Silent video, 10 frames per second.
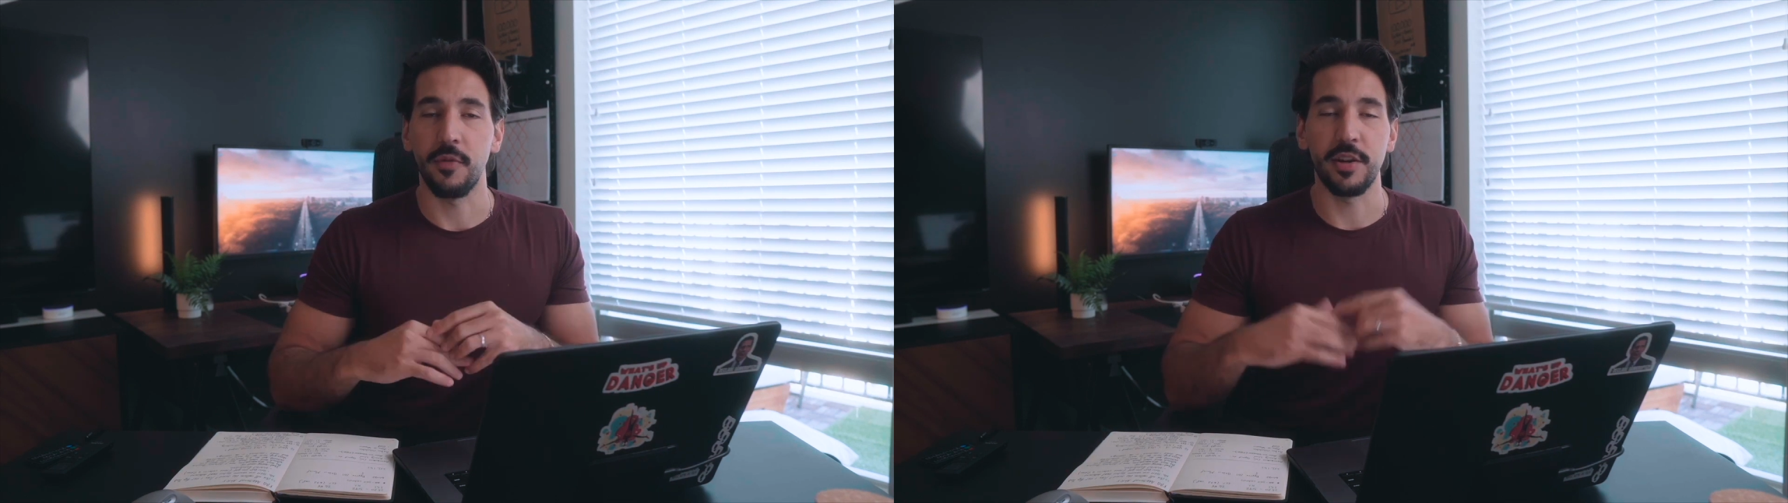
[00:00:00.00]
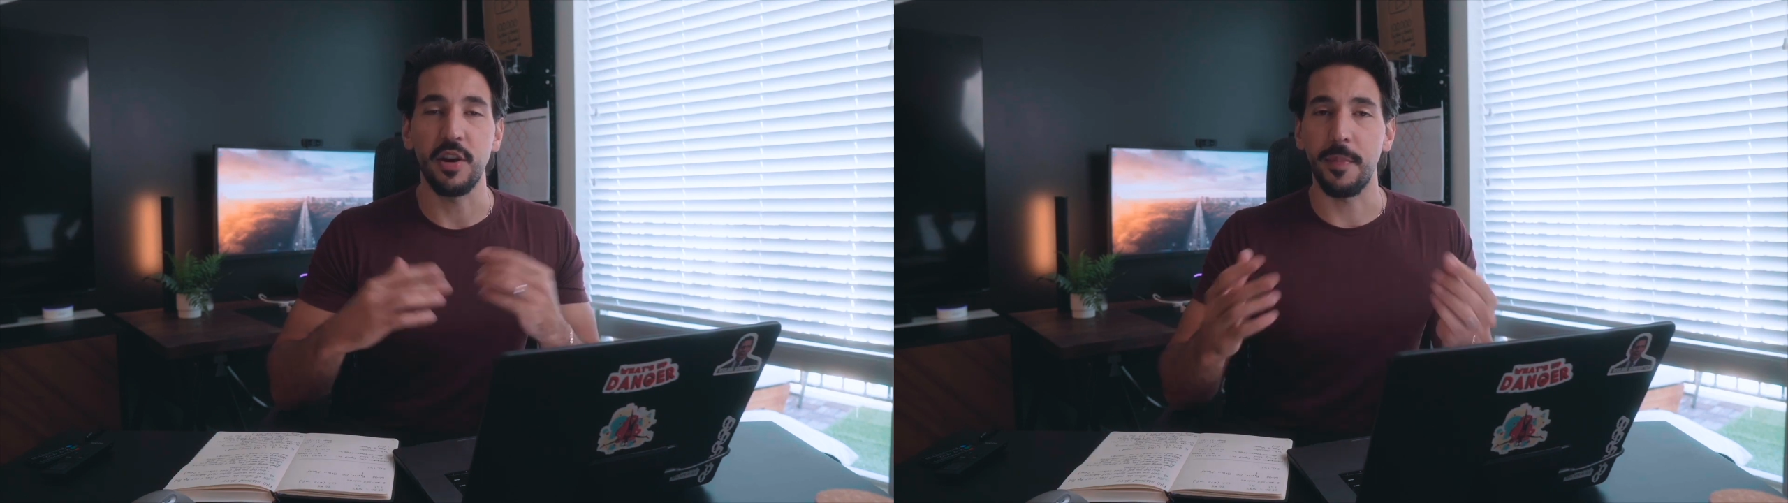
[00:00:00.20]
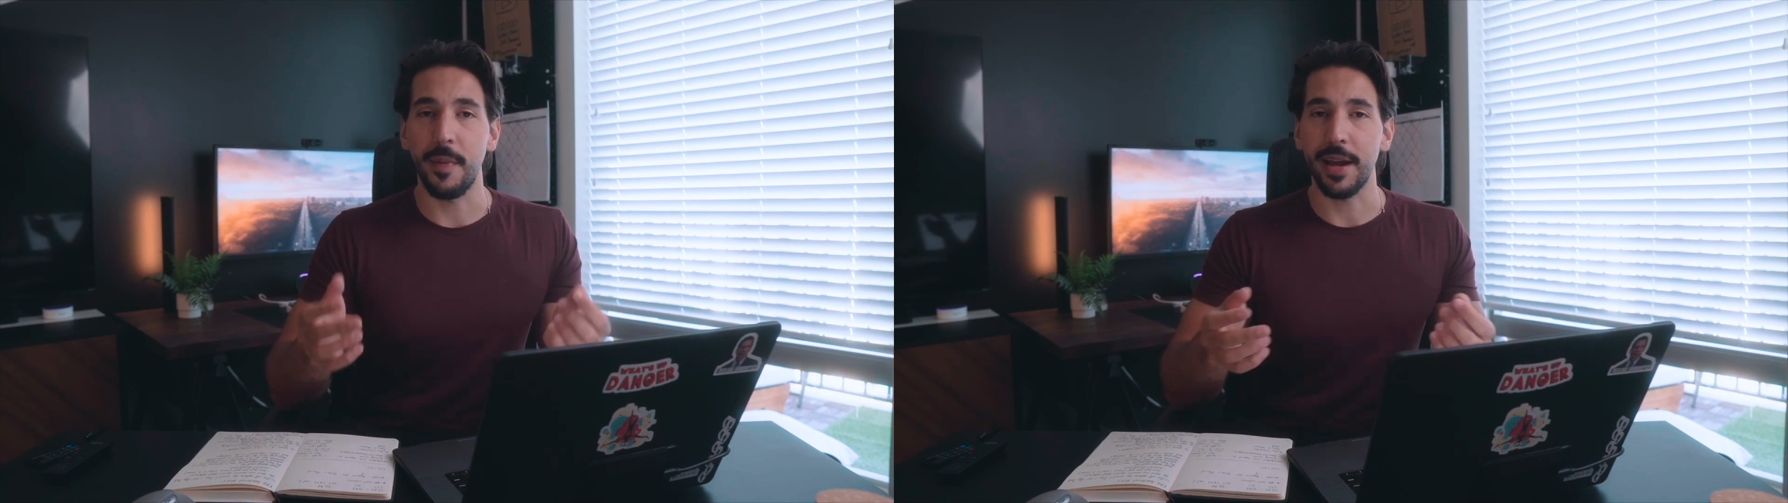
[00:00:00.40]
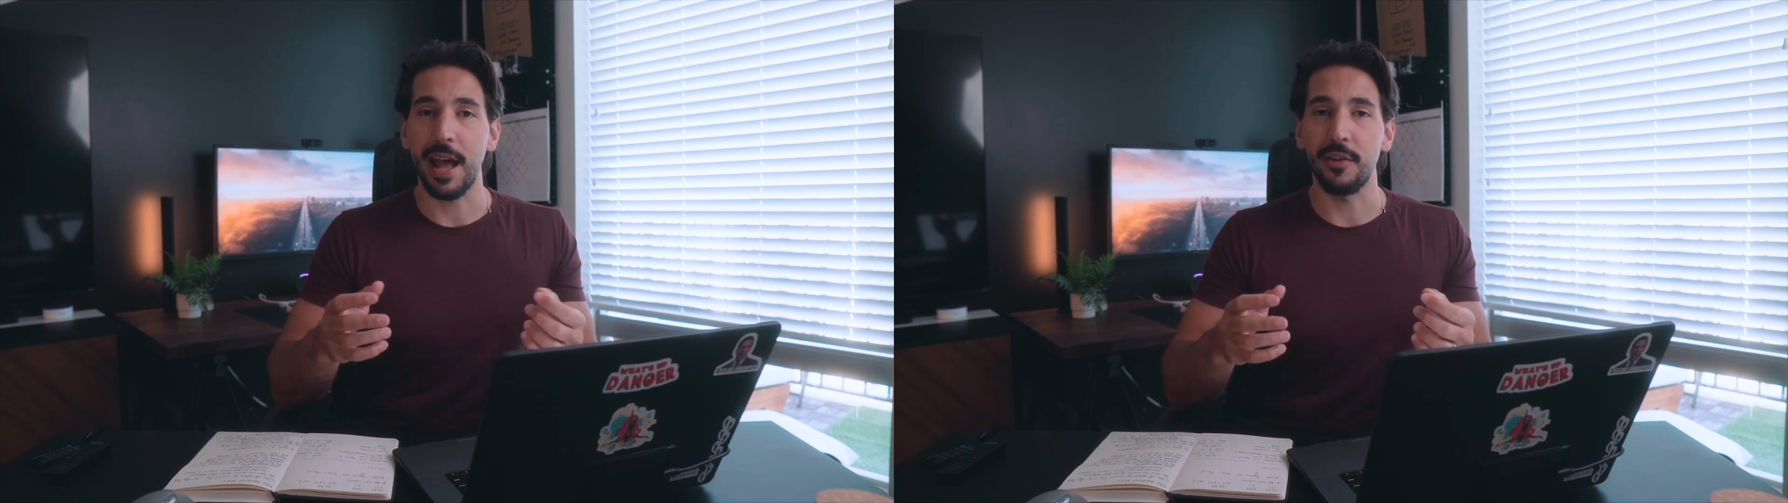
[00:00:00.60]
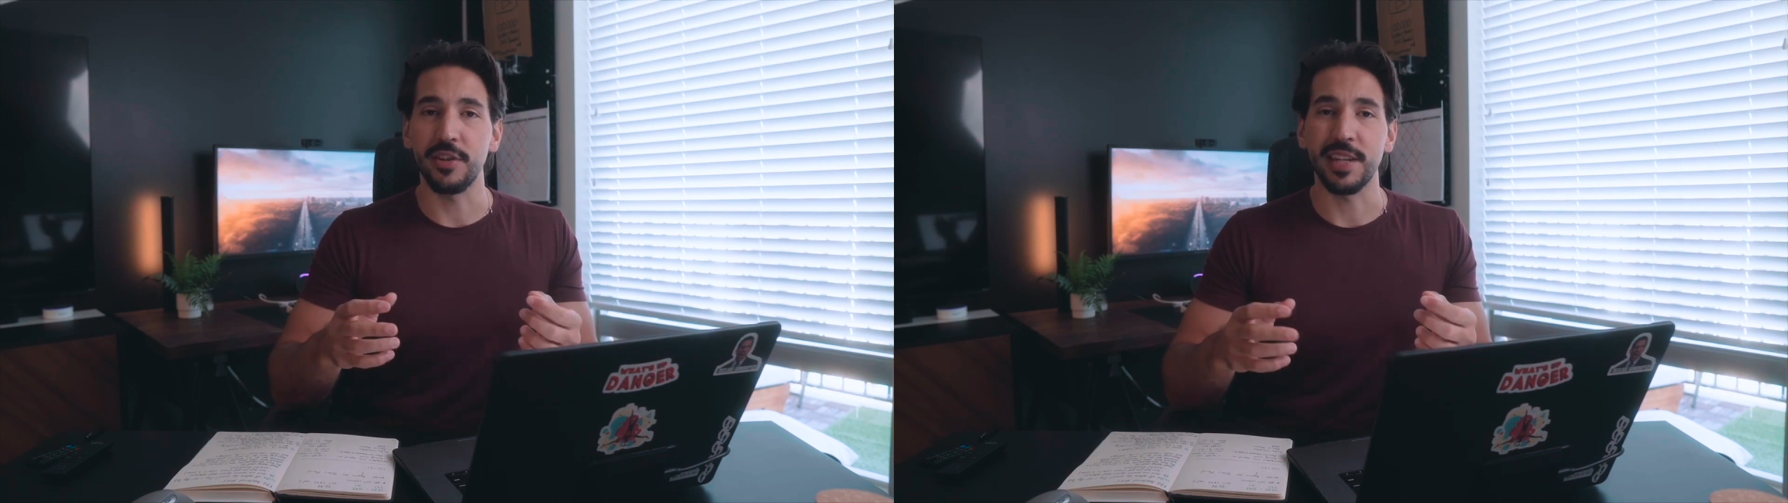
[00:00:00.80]
When dropping my
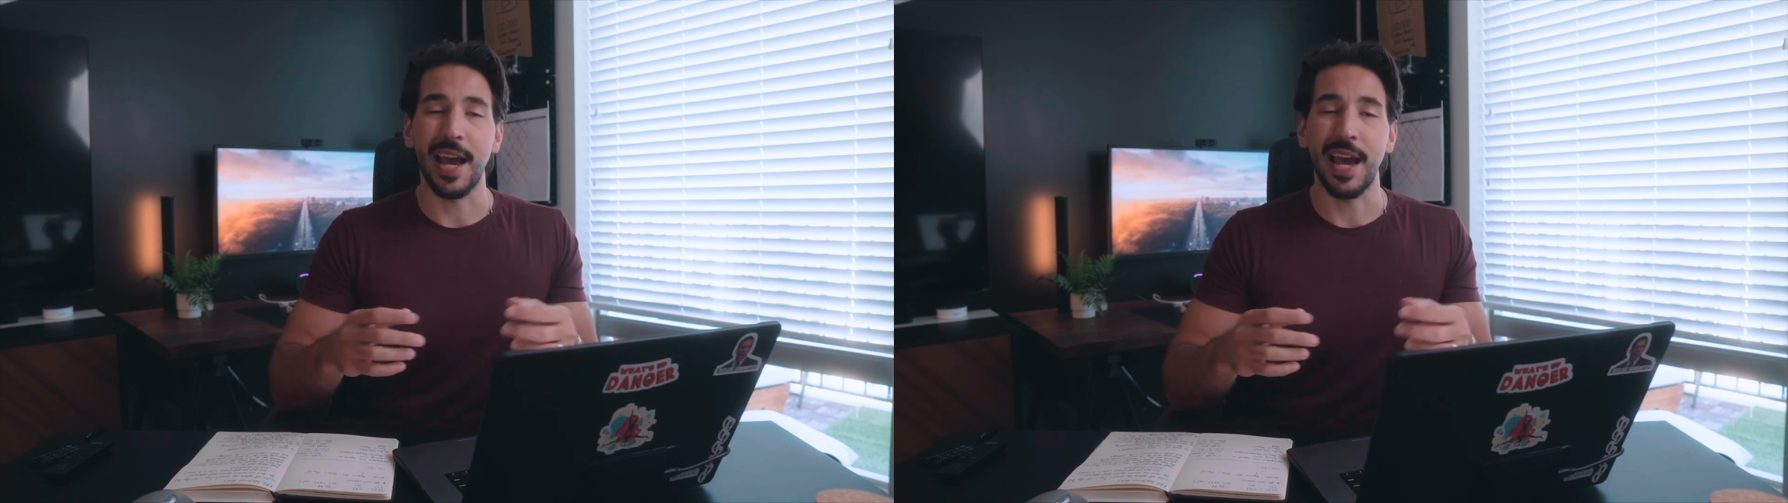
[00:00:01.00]
calories,